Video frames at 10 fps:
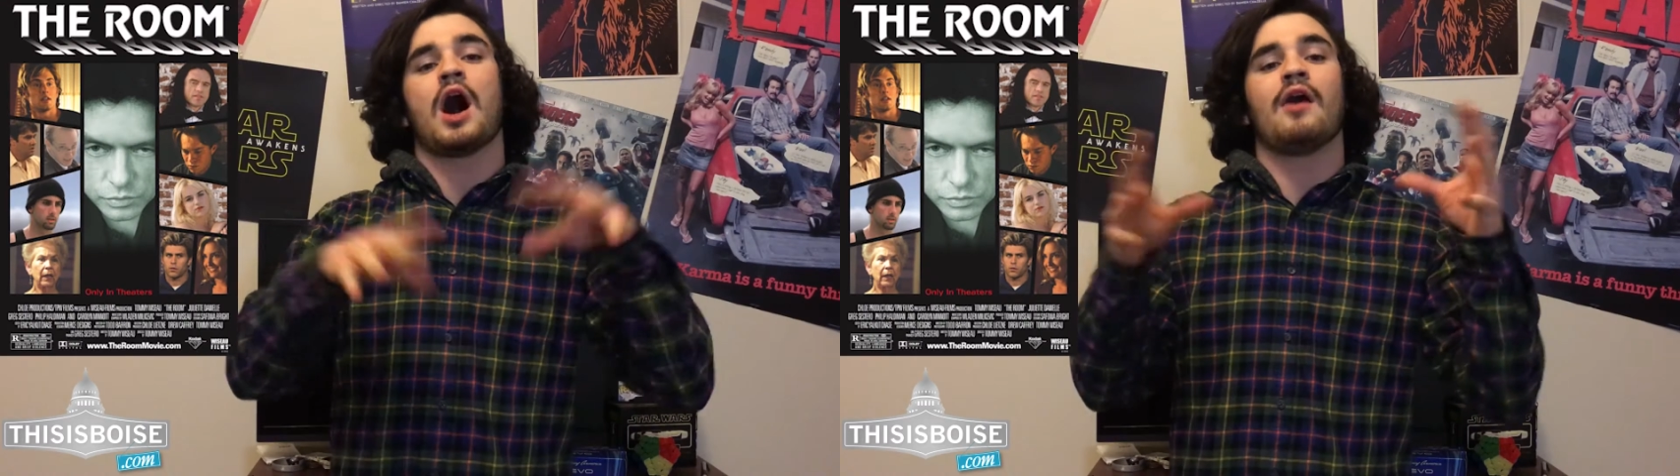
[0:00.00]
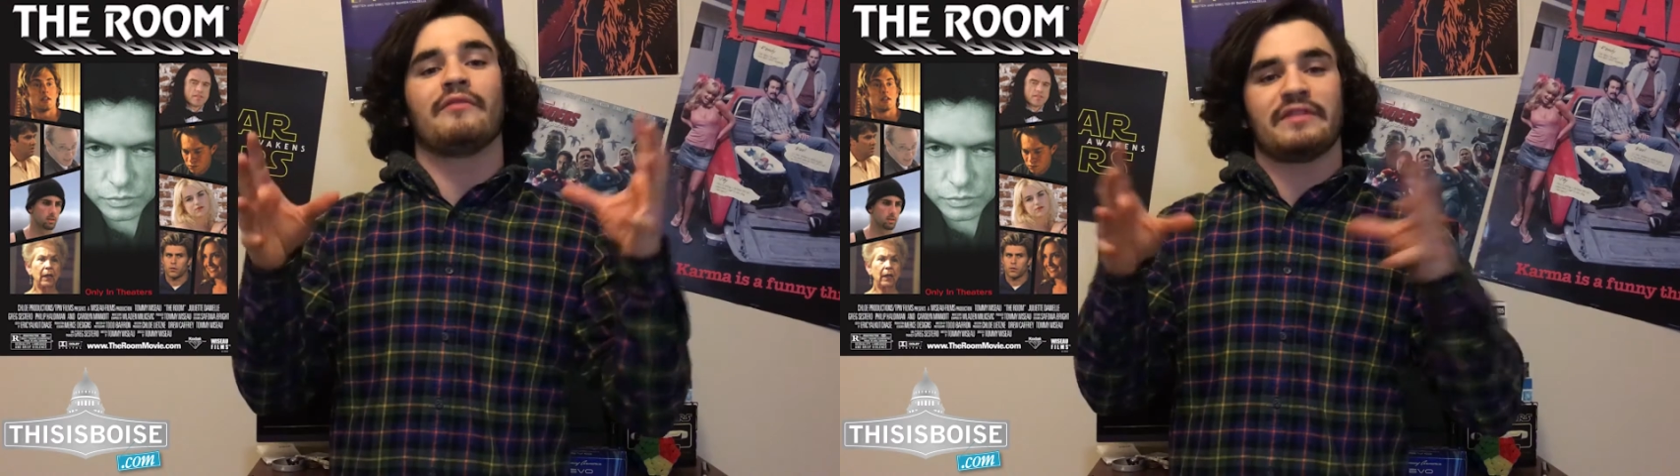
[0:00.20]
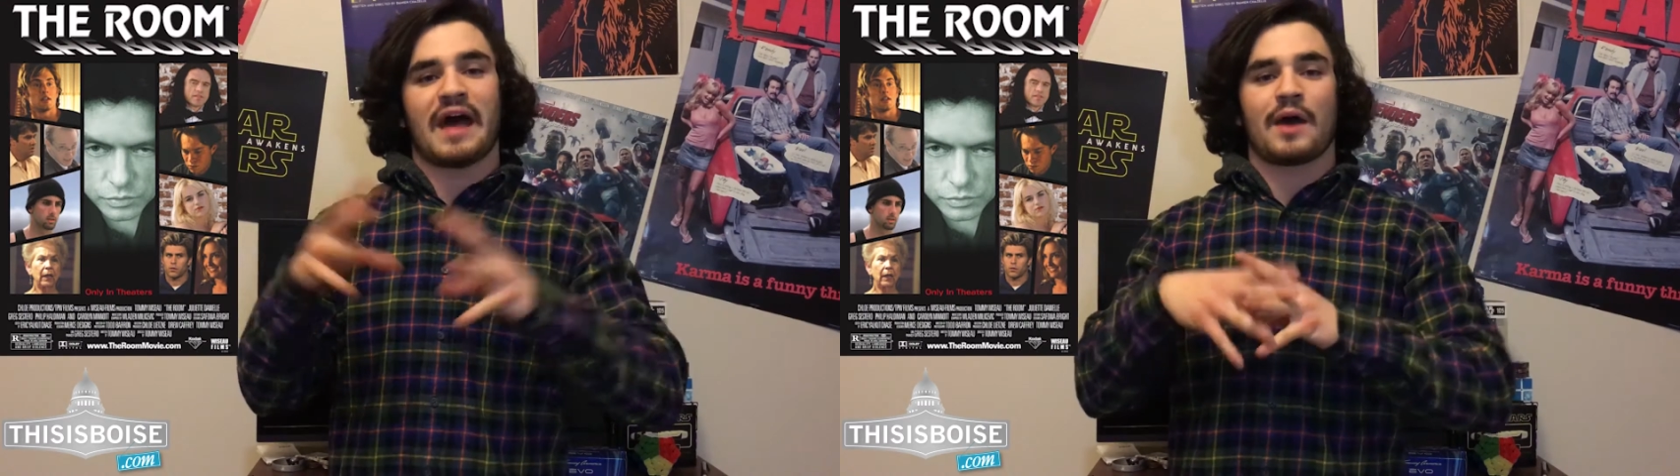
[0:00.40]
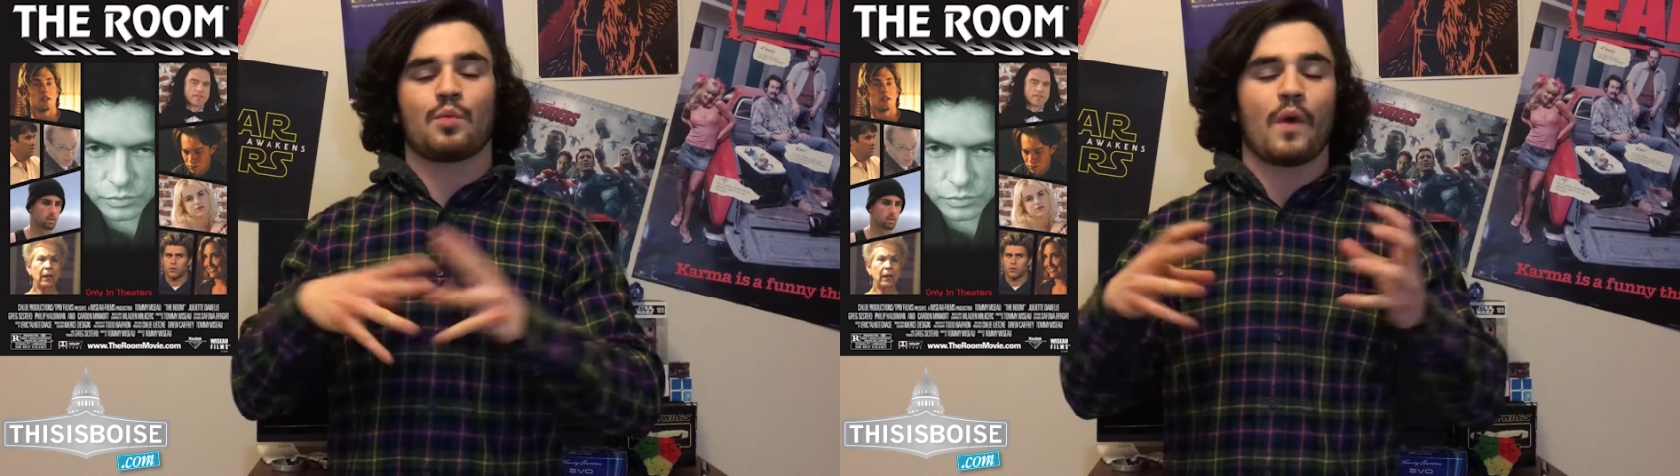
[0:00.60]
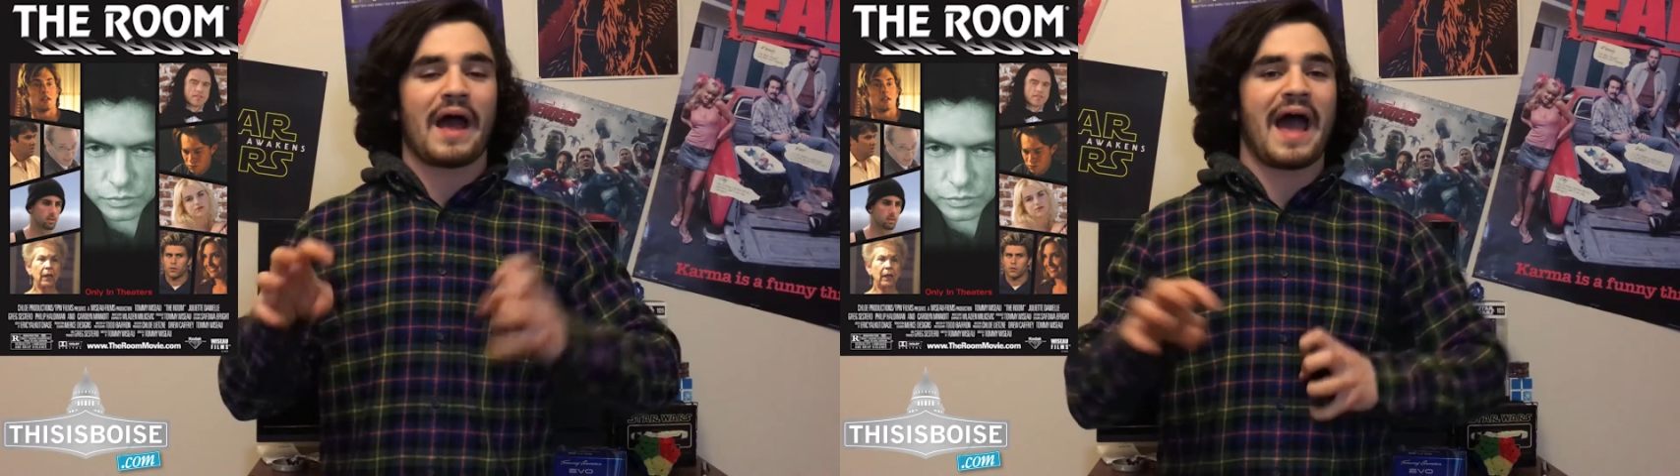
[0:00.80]
of that
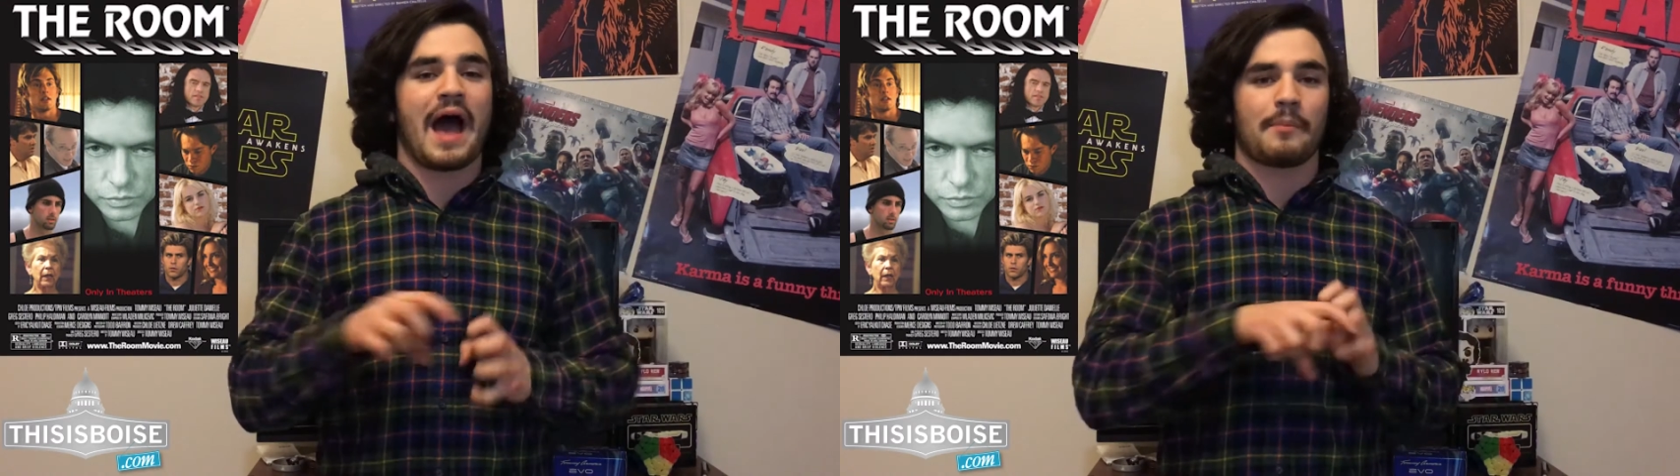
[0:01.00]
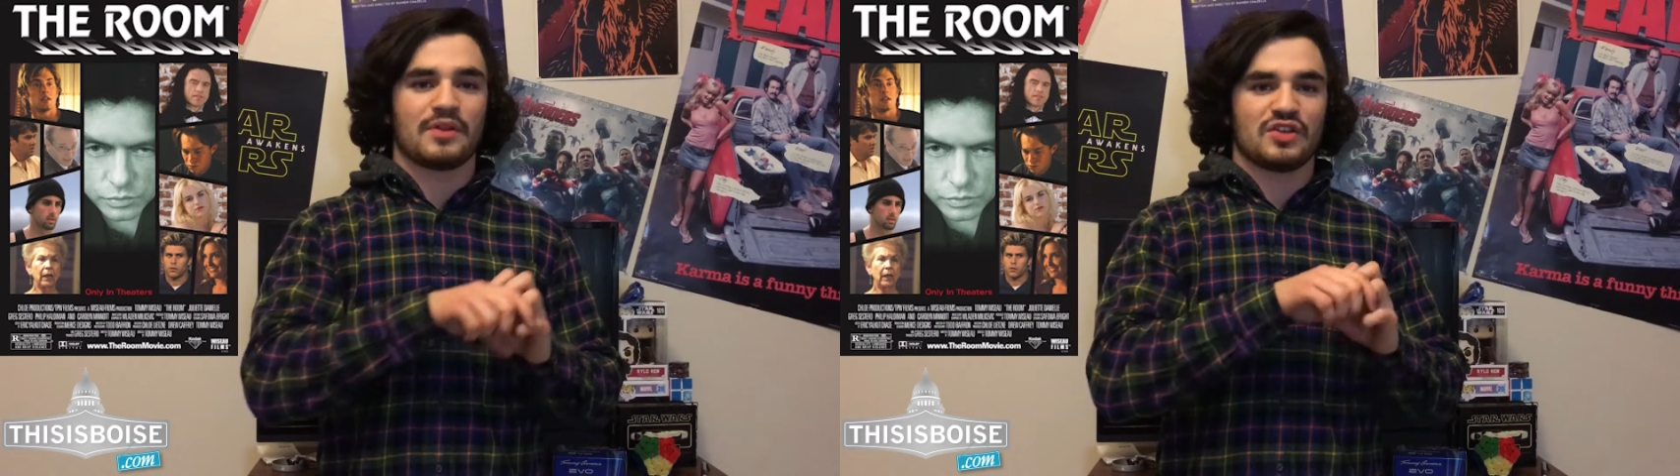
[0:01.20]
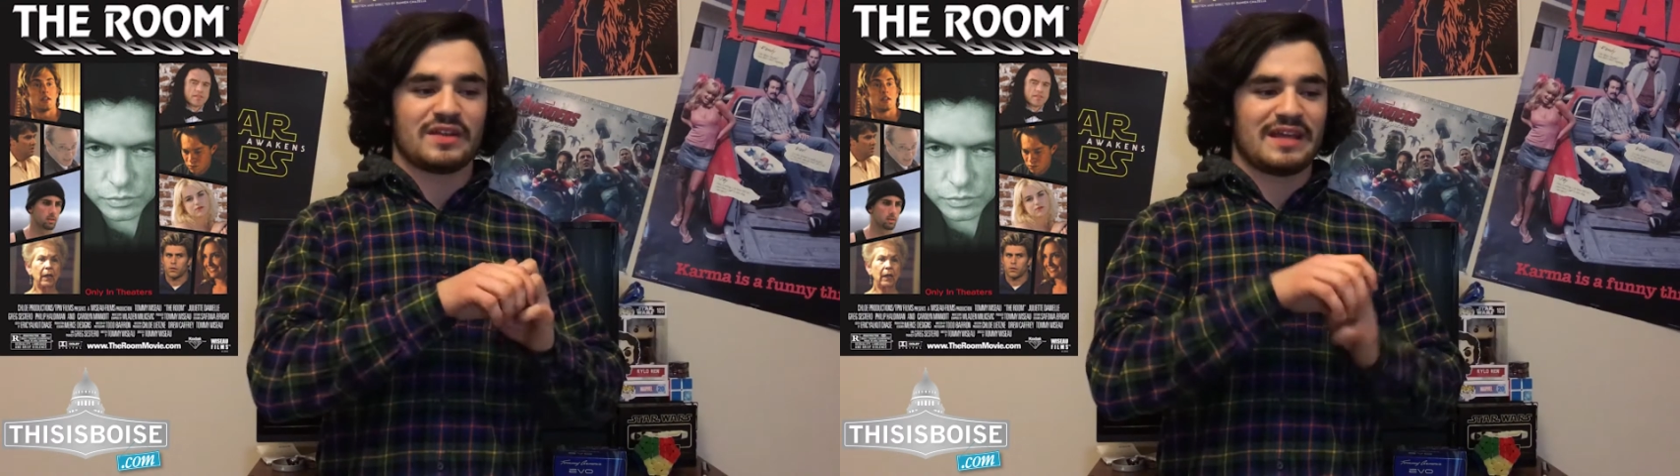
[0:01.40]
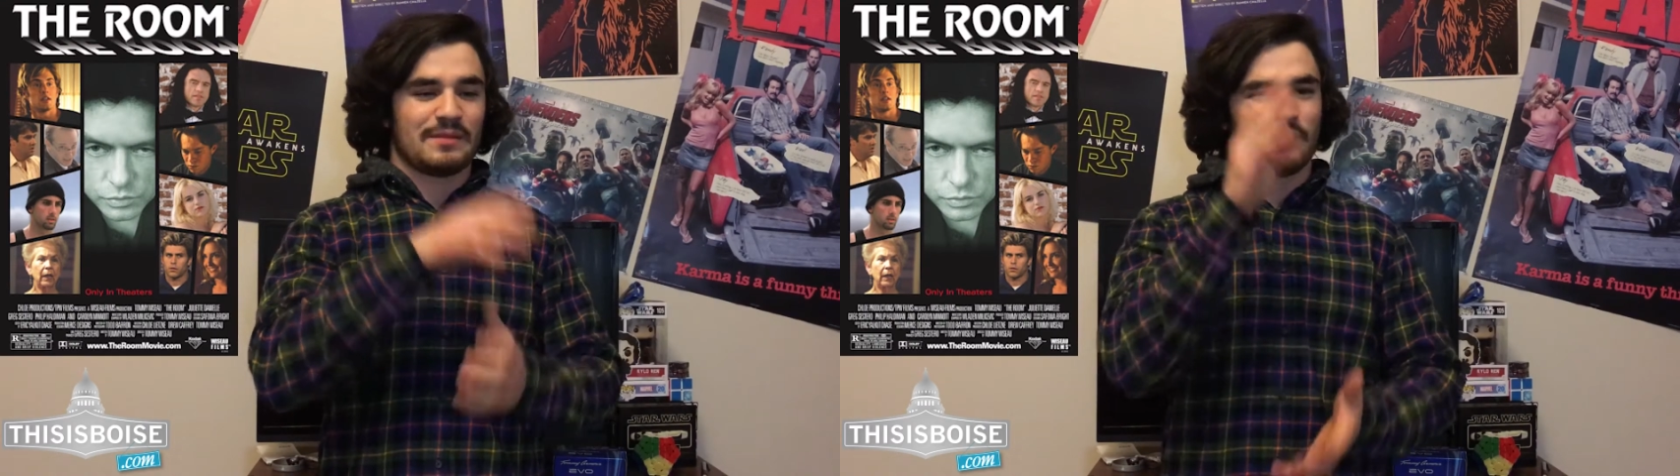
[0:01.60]
and what happened